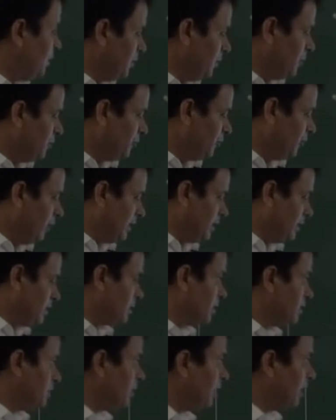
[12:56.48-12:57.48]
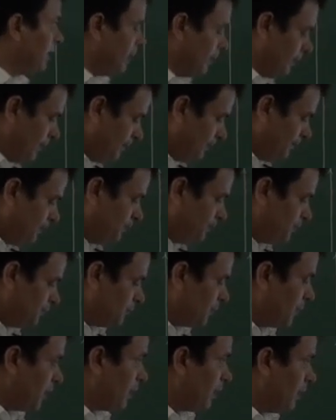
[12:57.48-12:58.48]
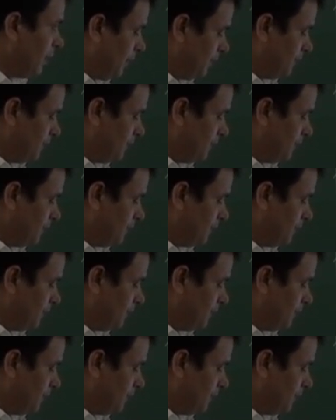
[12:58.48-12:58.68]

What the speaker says: were discussing here, this